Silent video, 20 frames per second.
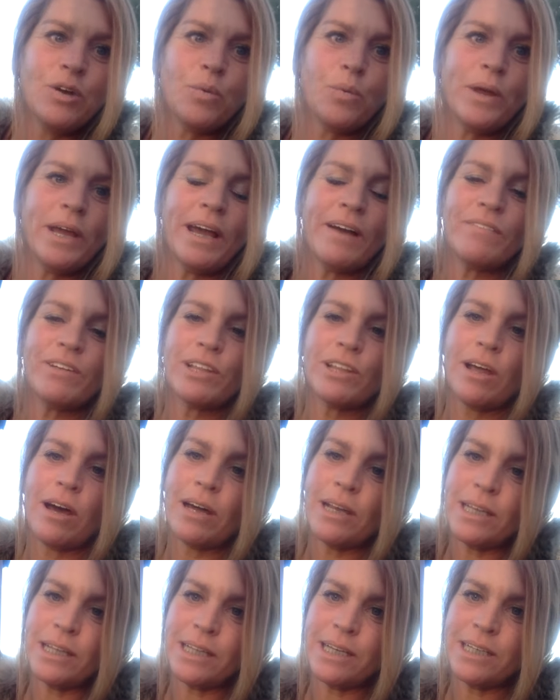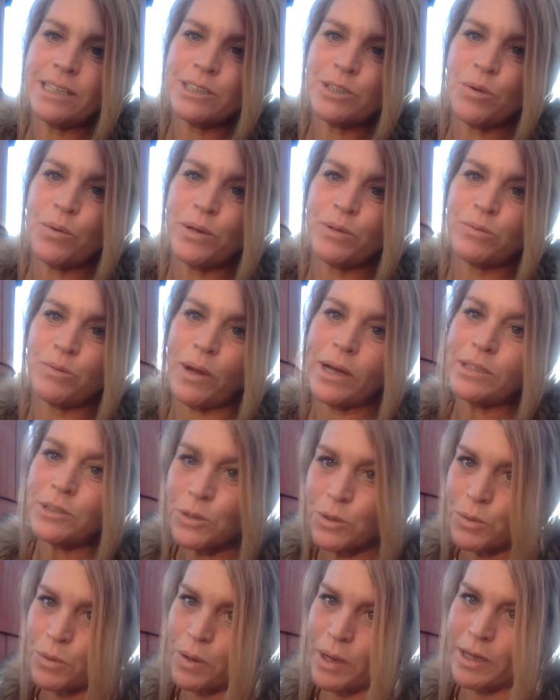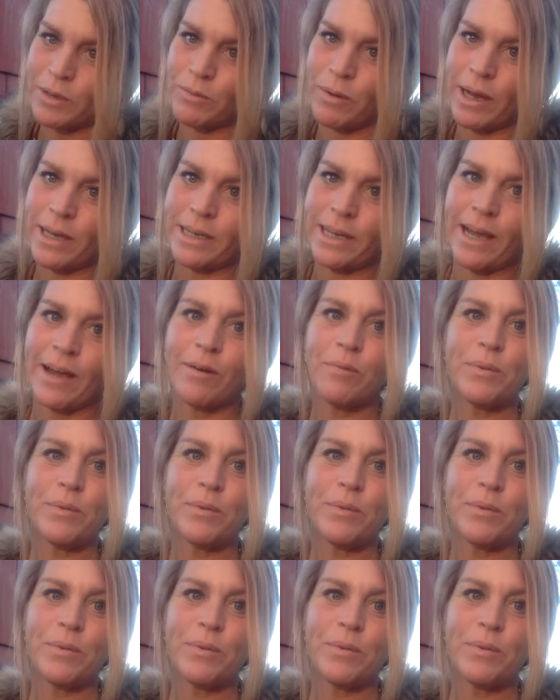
We have a lot of things going retrograde right now,